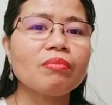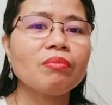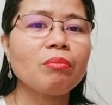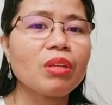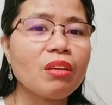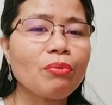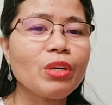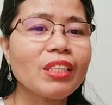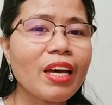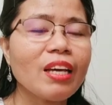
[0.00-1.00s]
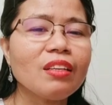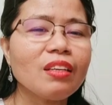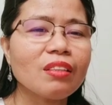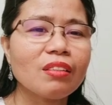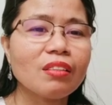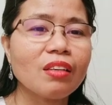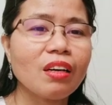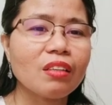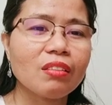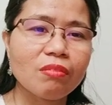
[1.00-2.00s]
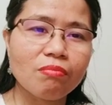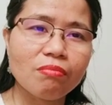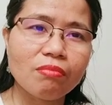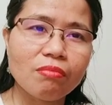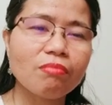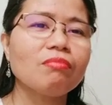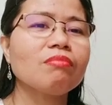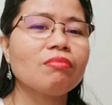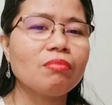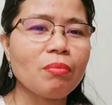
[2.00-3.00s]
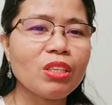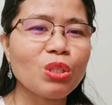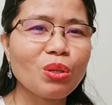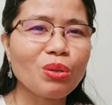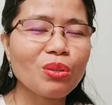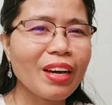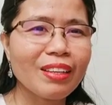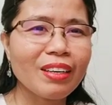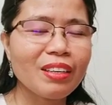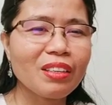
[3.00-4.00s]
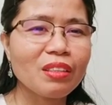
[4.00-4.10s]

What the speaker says: But if we stand and be strong together,